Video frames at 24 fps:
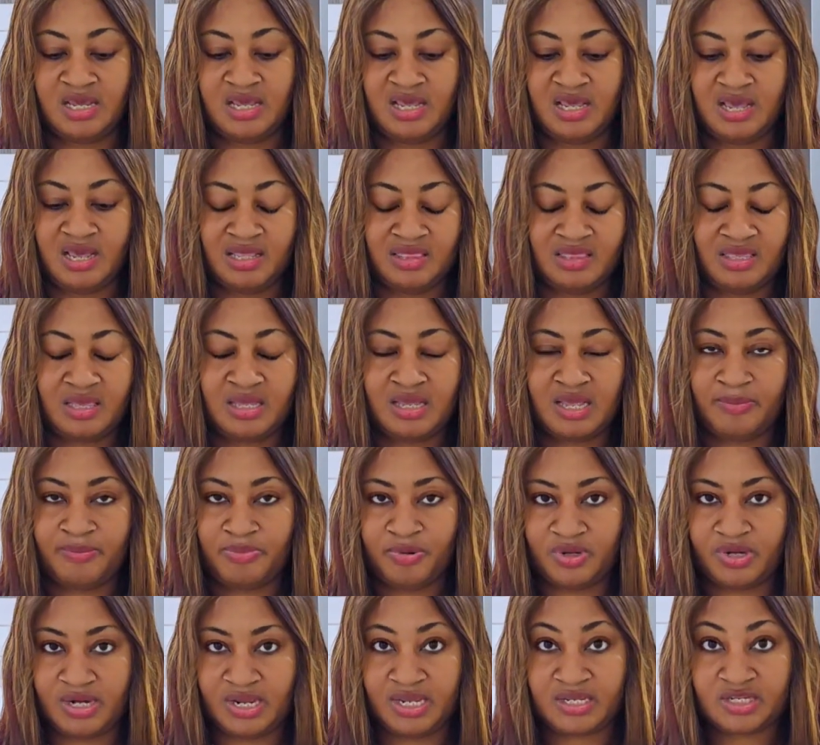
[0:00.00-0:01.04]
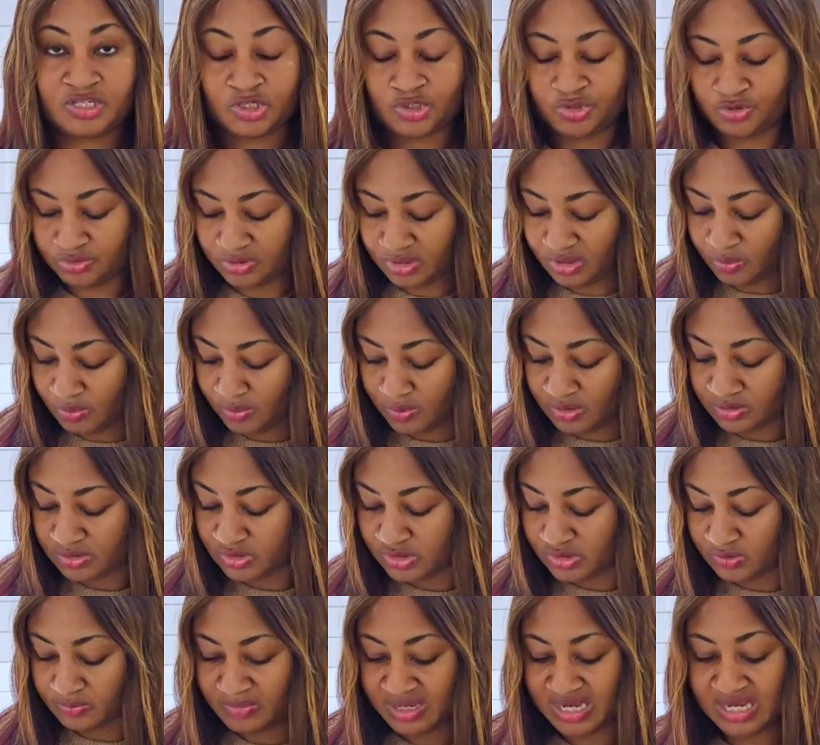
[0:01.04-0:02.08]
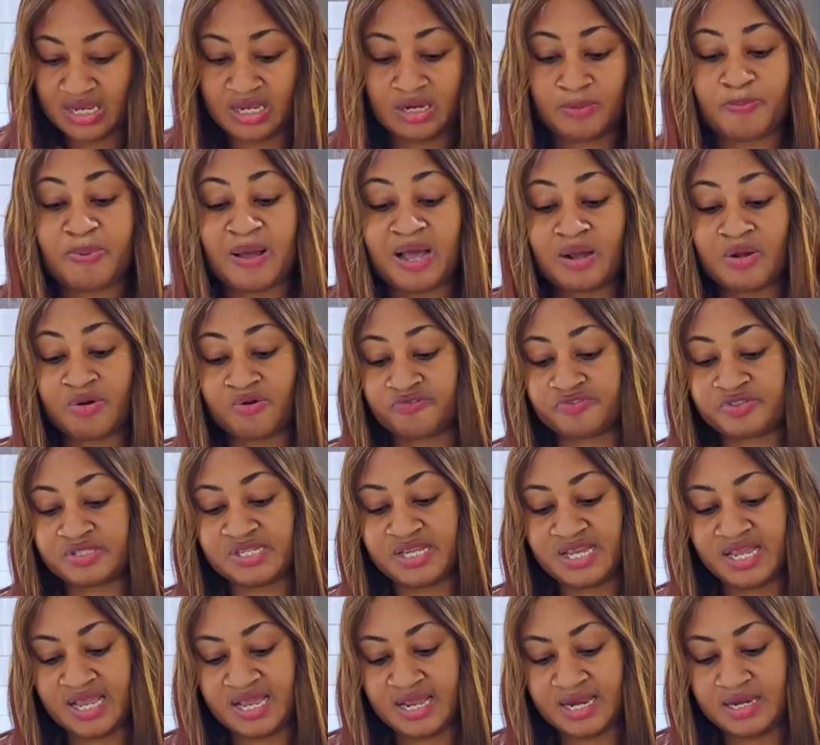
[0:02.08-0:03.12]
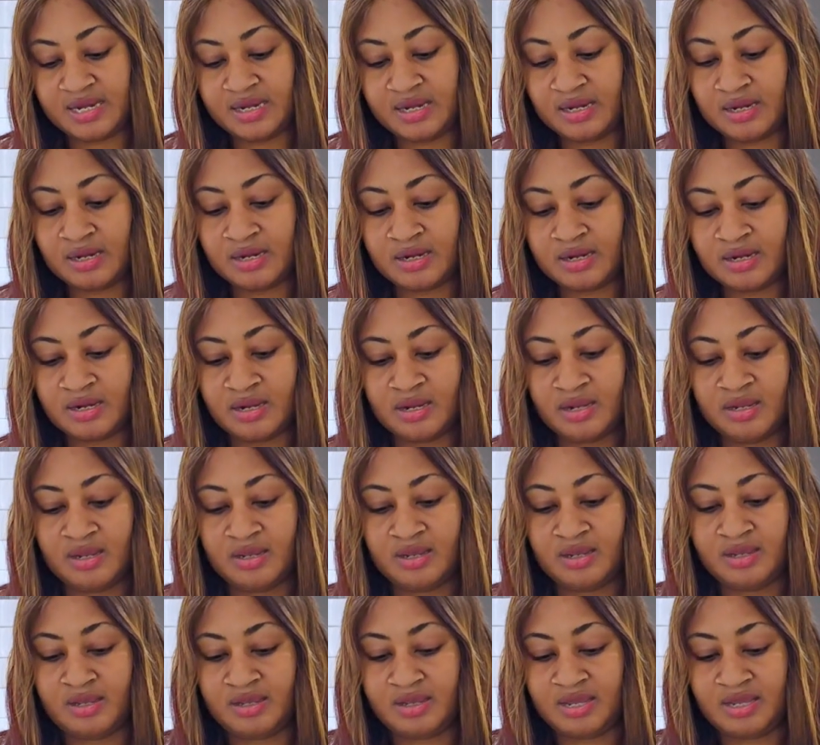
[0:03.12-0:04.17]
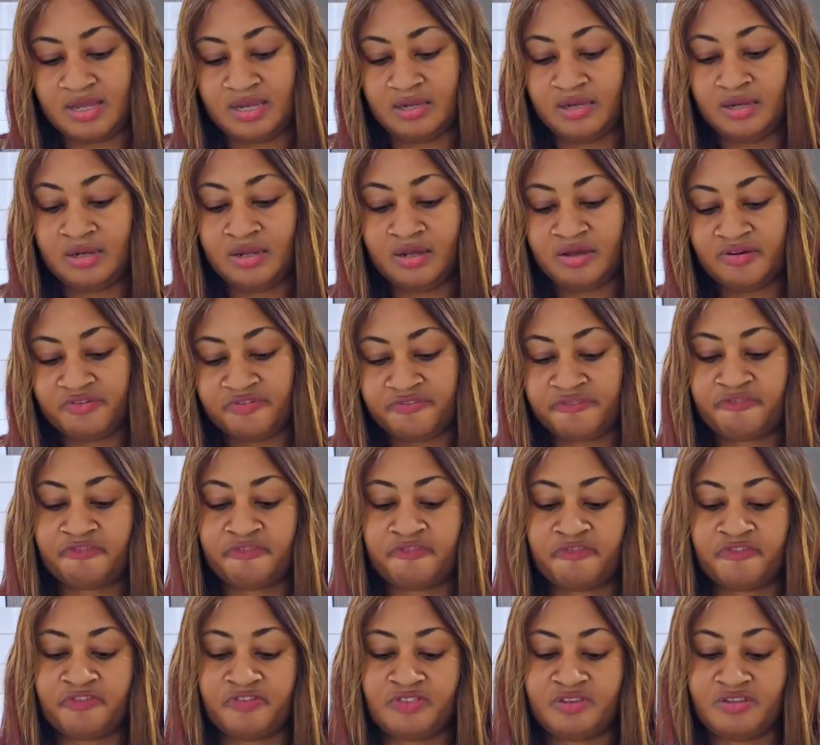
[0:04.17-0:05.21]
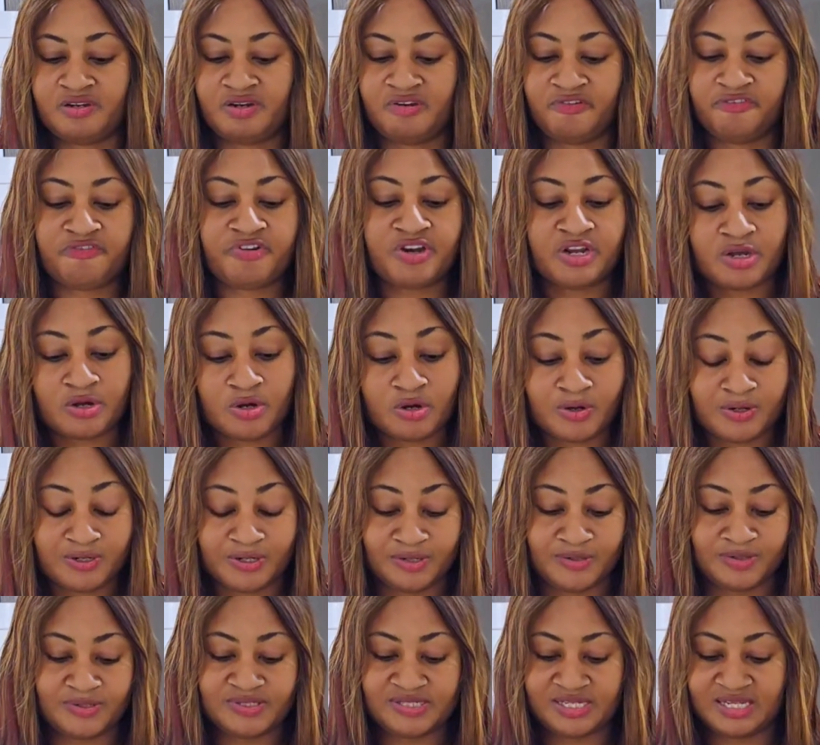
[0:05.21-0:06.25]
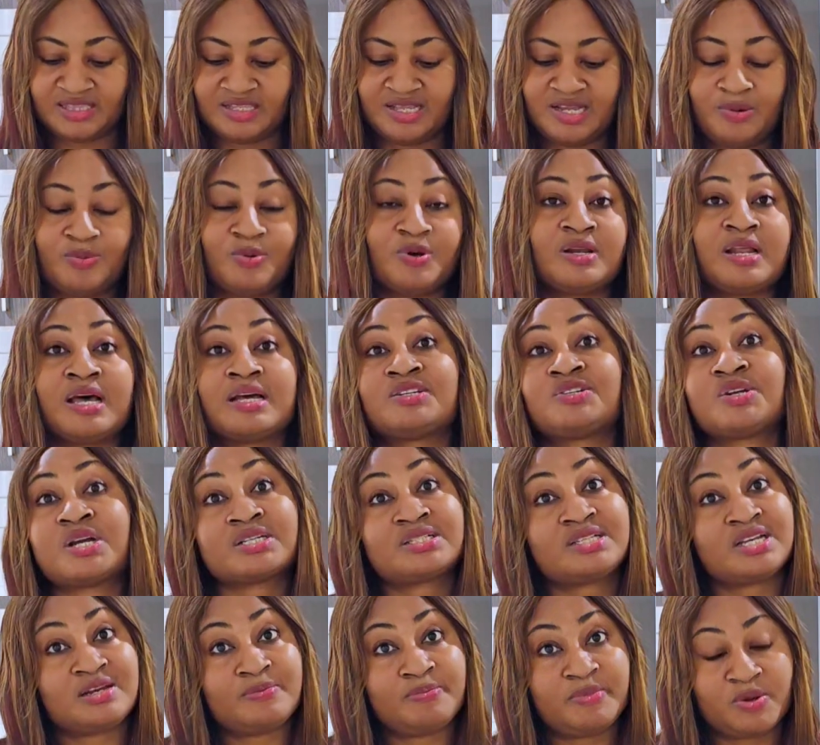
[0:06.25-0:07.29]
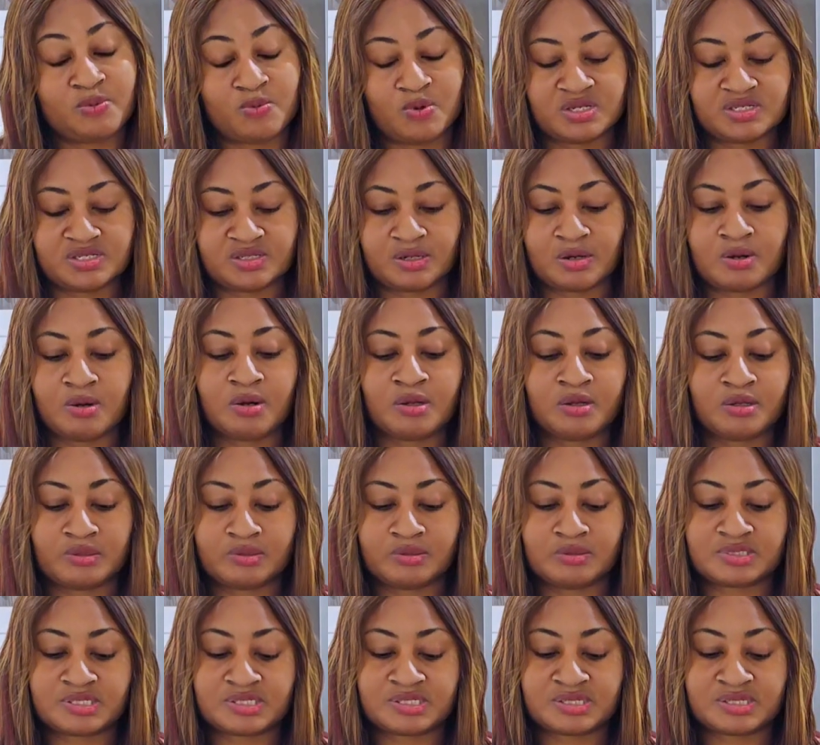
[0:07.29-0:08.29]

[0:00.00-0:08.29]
I think I bought an extra one to make it pack of 10. I love the different colors. I think what attracted me was the colors.